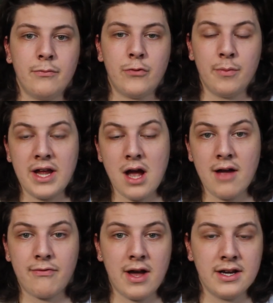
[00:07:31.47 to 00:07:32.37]
for me,
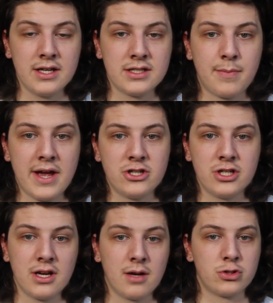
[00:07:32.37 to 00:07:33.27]
I find it as a
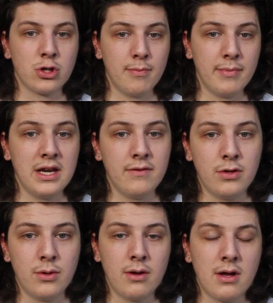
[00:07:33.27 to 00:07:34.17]
patient, and I'm sure many of
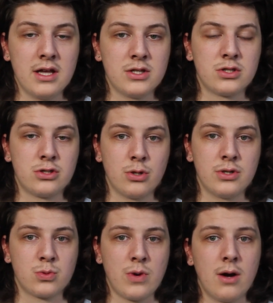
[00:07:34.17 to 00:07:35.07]
you do
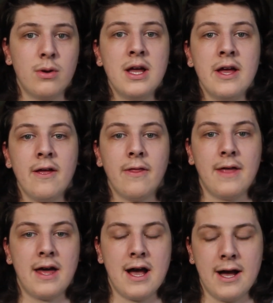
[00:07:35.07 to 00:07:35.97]
as well,
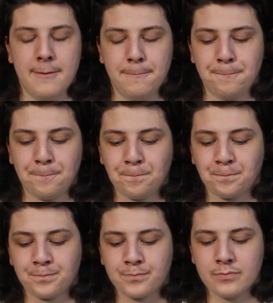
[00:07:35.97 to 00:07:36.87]
that
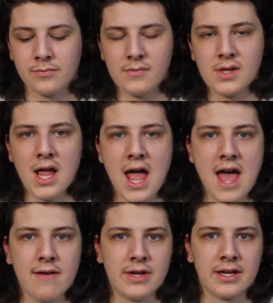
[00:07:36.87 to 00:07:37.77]

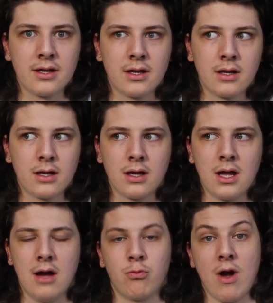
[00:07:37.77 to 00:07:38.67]
having
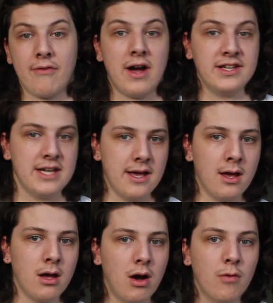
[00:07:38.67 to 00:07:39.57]
a rough
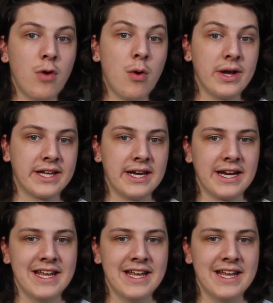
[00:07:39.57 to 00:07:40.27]
idea of what we're getting